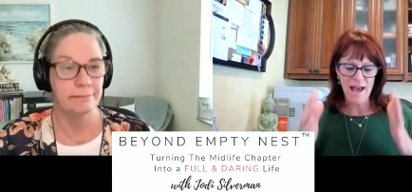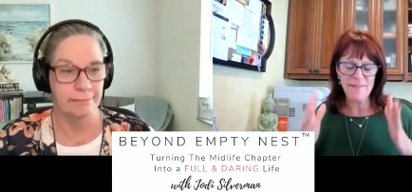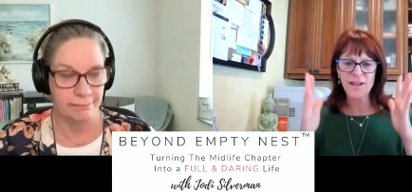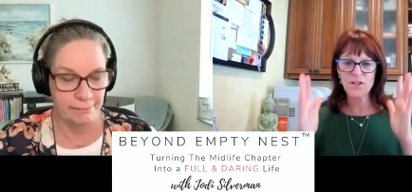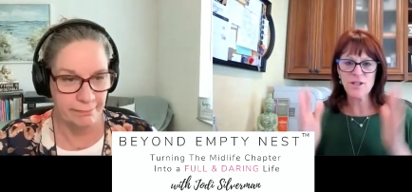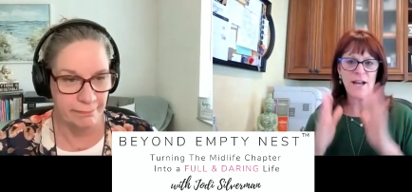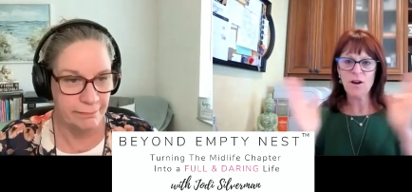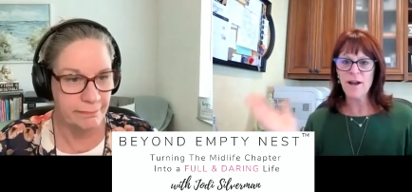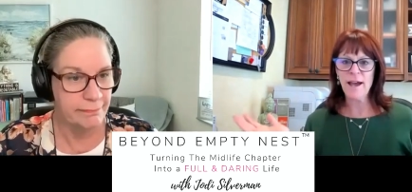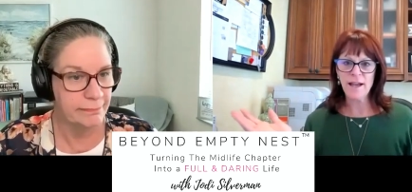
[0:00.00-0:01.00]
Speaker 1: And then you're
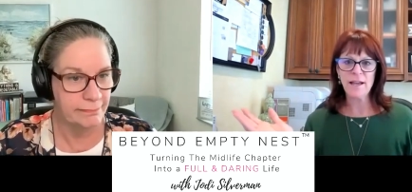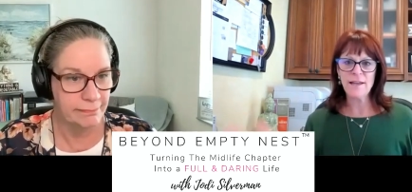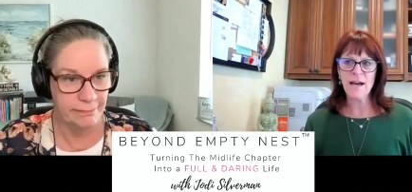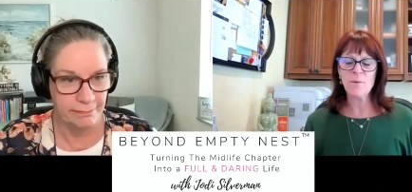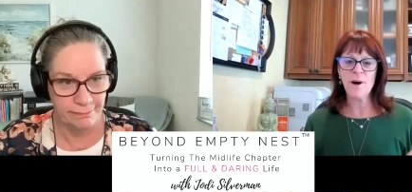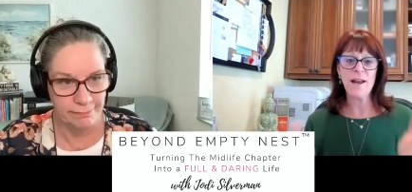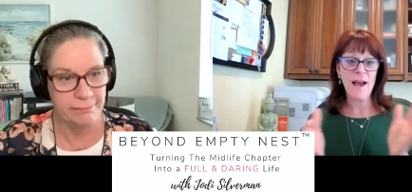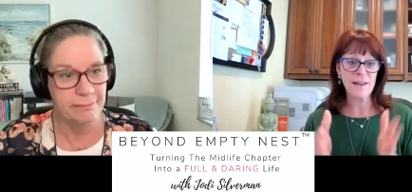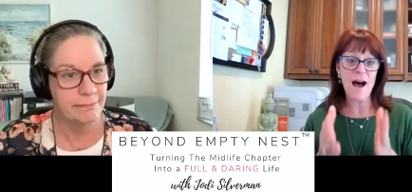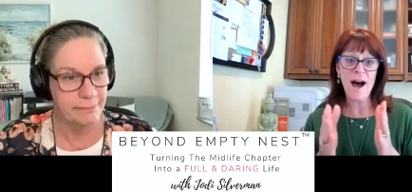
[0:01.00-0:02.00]
like, okay, now what?
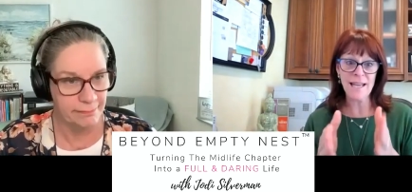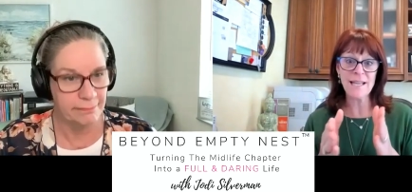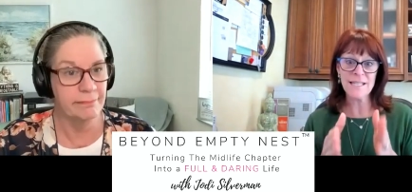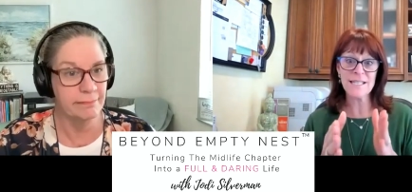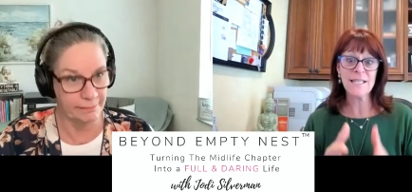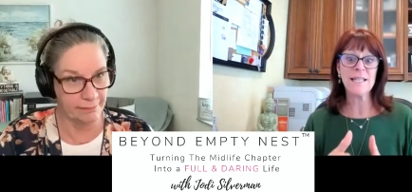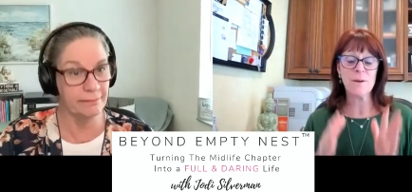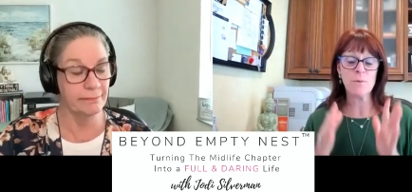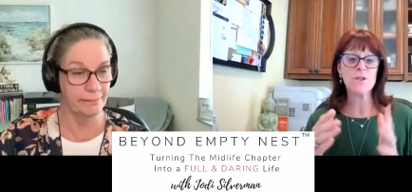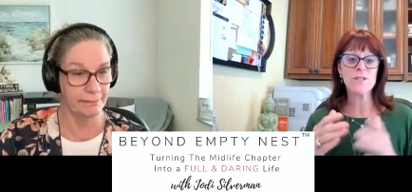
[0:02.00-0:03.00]
And I can see,
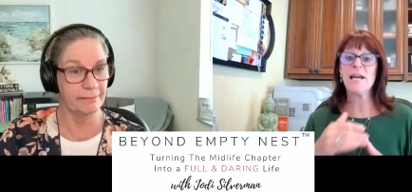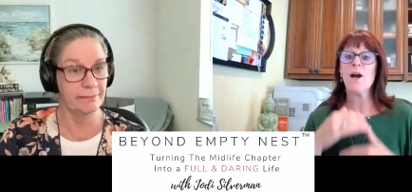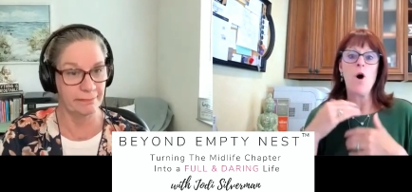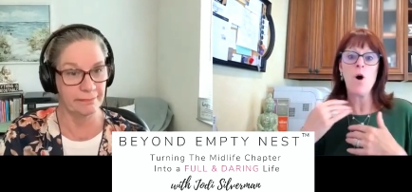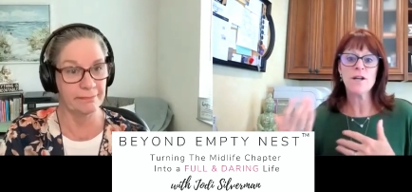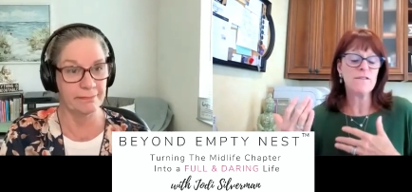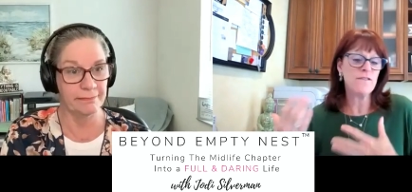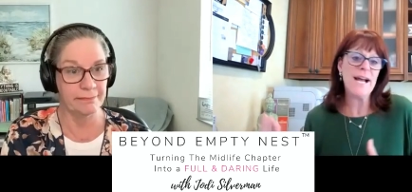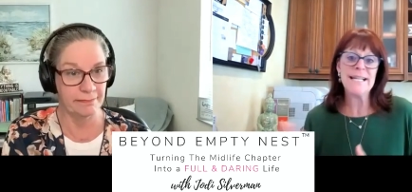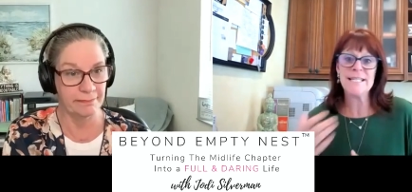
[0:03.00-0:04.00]
like what you say, all your
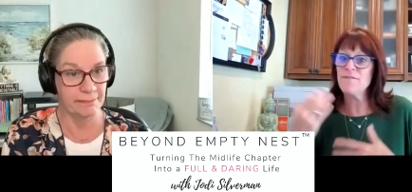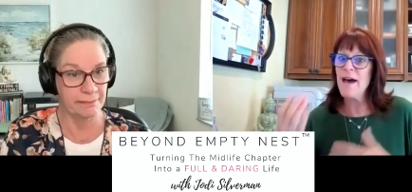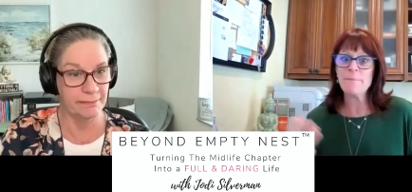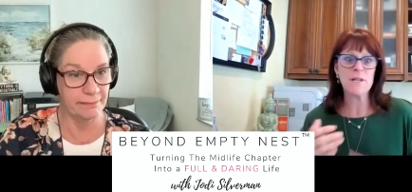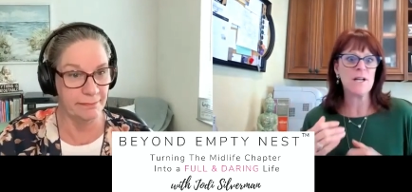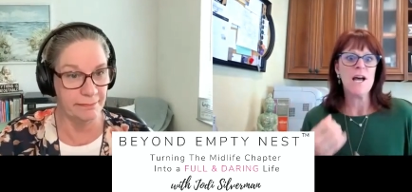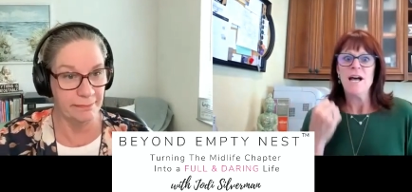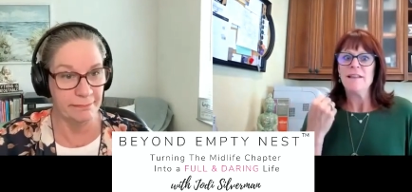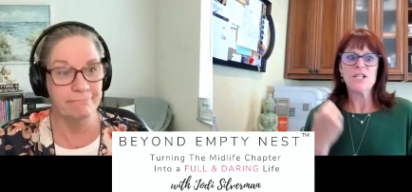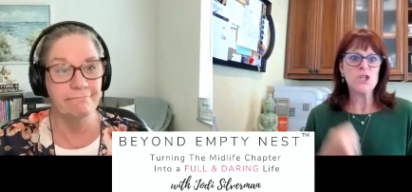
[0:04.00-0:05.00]
friends and family,
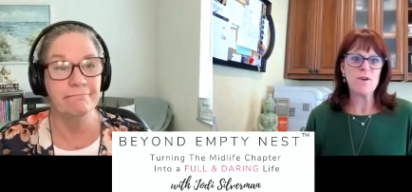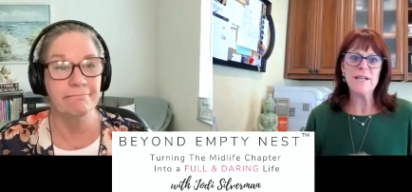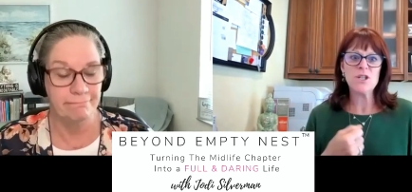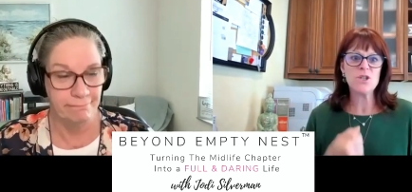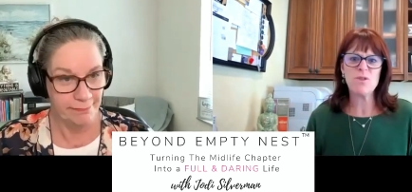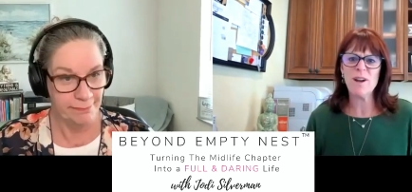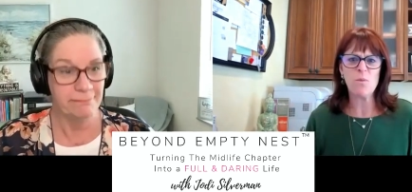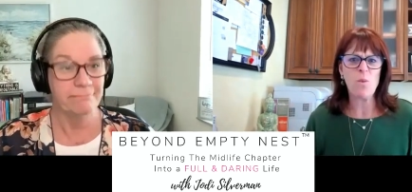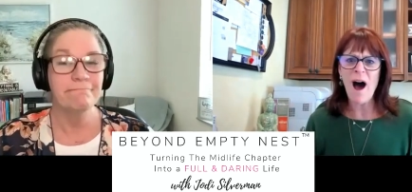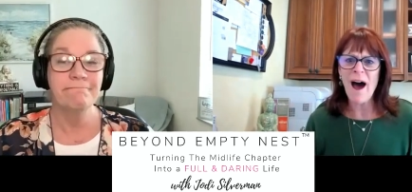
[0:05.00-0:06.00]
this is great. This is
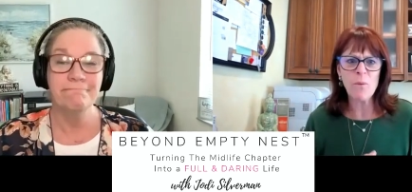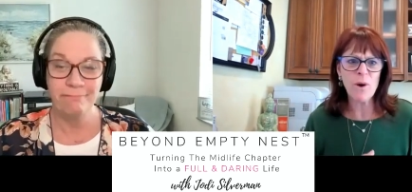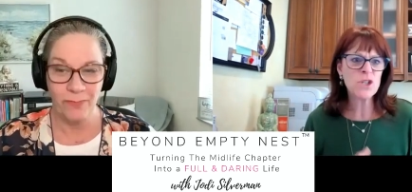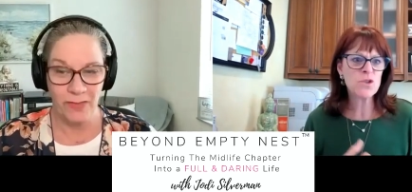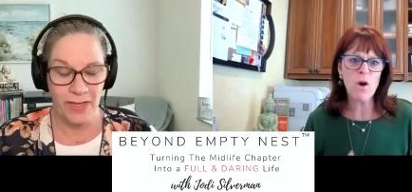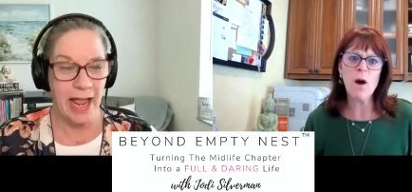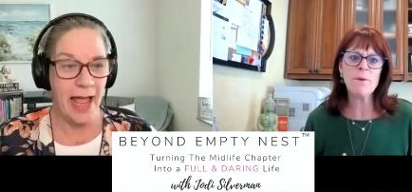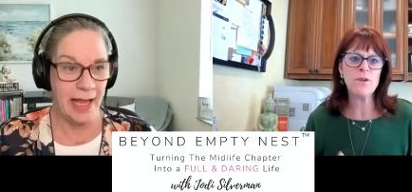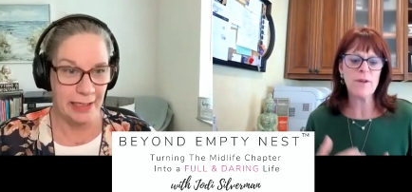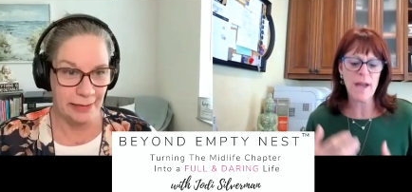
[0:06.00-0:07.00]
great. Why? What is
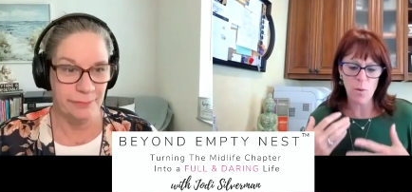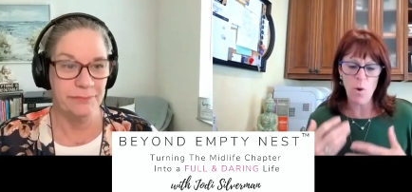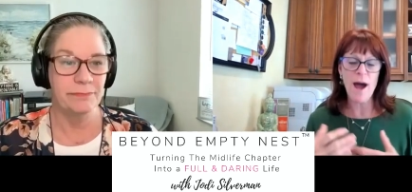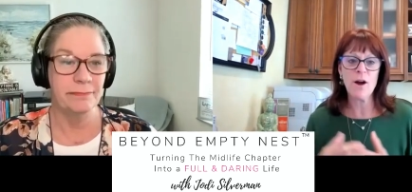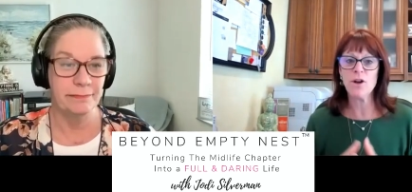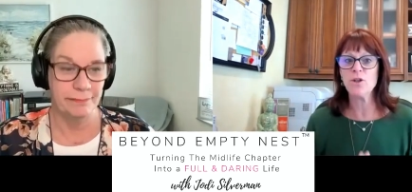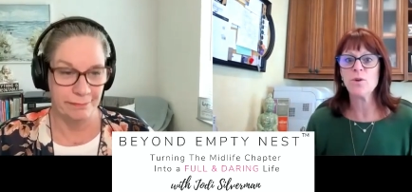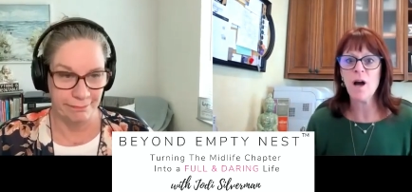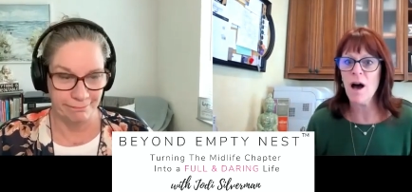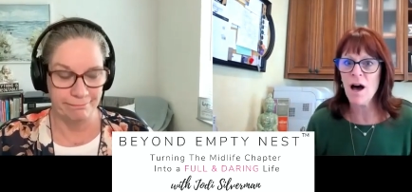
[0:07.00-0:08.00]
wrong with you, Karin? Why aren't
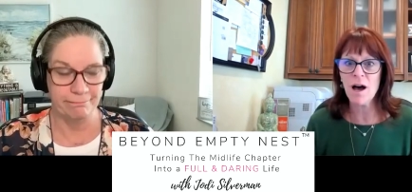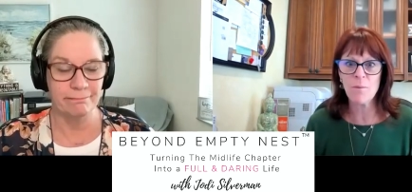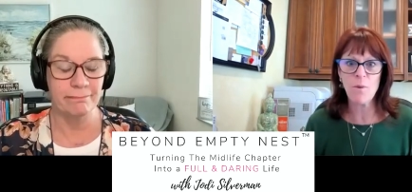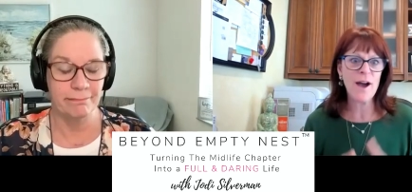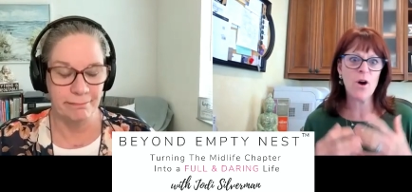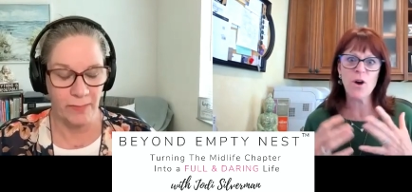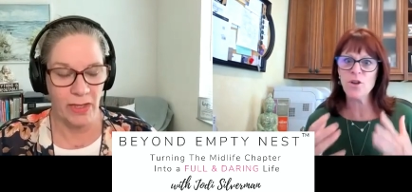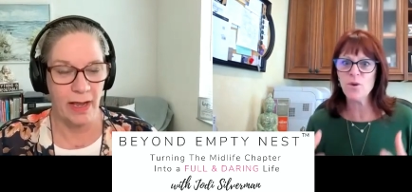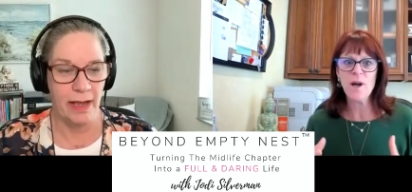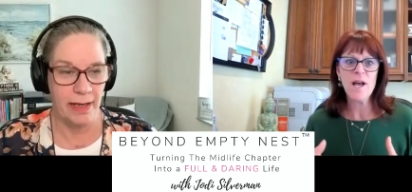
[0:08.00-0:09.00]
you calm? Why
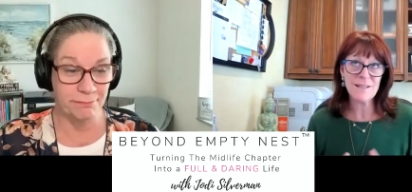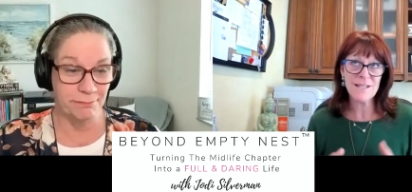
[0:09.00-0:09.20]
aren't you?